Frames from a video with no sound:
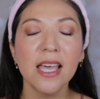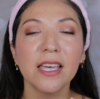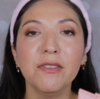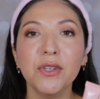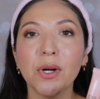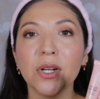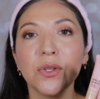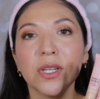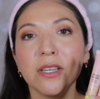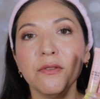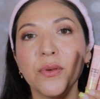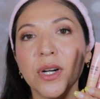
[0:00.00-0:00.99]
If you are
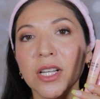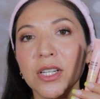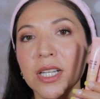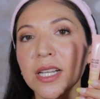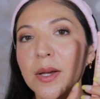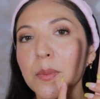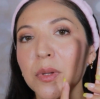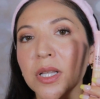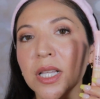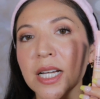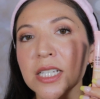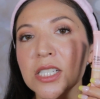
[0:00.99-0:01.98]
looking for a good
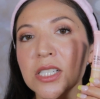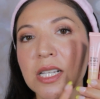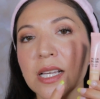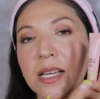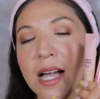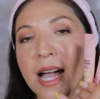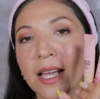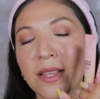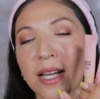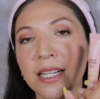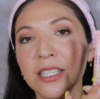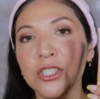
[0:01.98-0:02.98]
blush
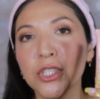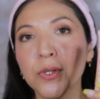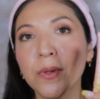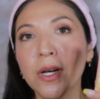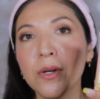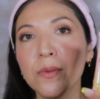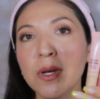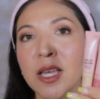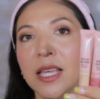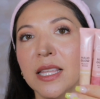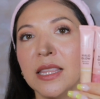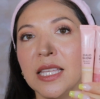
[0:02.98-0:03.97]
highlighting duo,
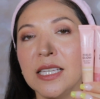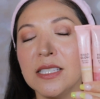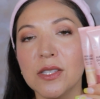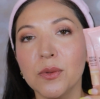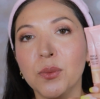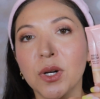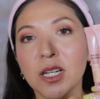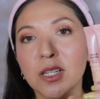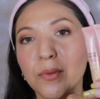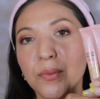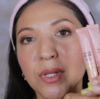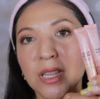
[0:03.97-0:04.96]
these work
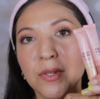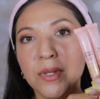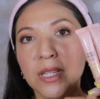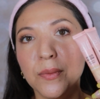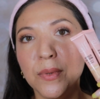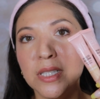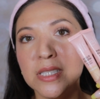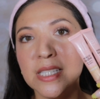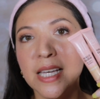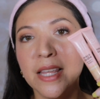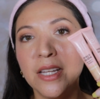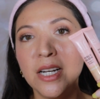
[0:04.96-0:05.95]
really well
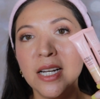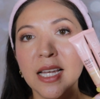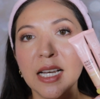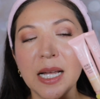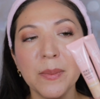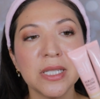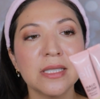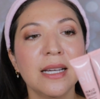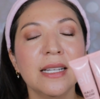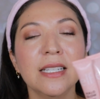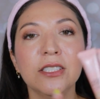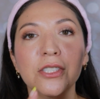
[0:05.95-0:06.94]
together, and I'm
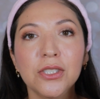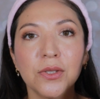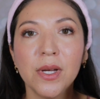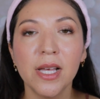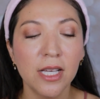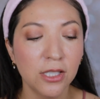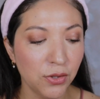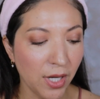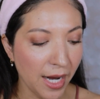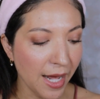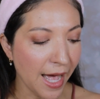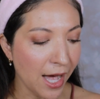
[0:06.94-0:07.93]
excited to
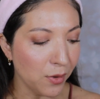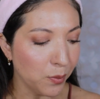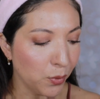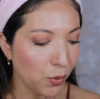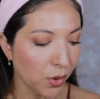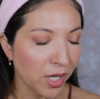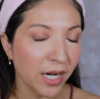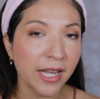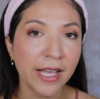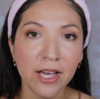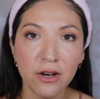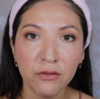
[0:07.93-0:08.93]
try out more
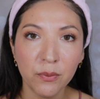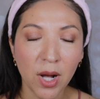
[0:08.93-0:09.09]
e.l.f.